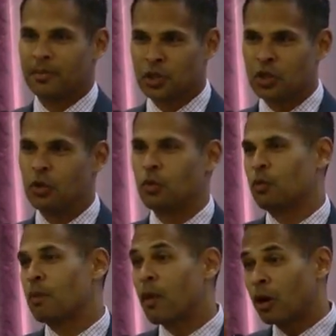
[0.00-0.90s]
two
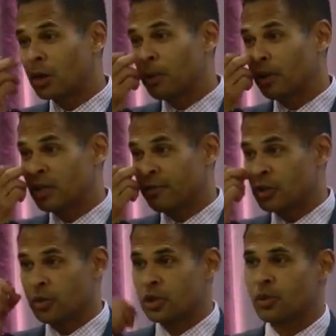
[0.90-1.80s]
remarkable
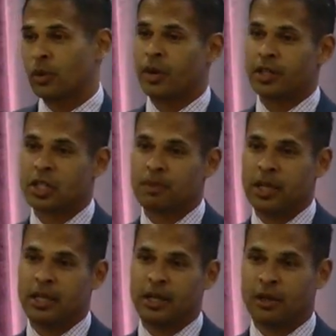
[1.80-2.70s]
individuals who are going to
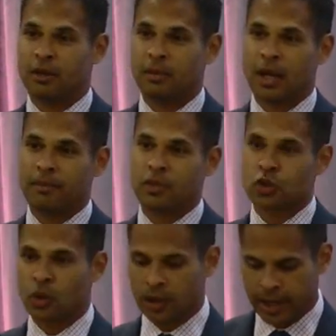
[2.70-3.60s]
speak here
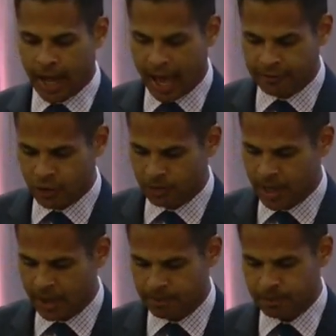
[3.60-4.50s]
shortly after
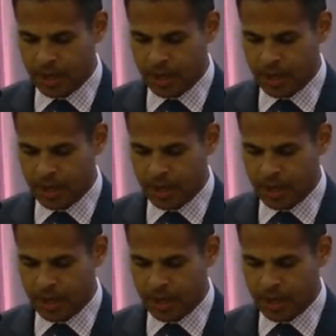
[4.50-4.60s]
me.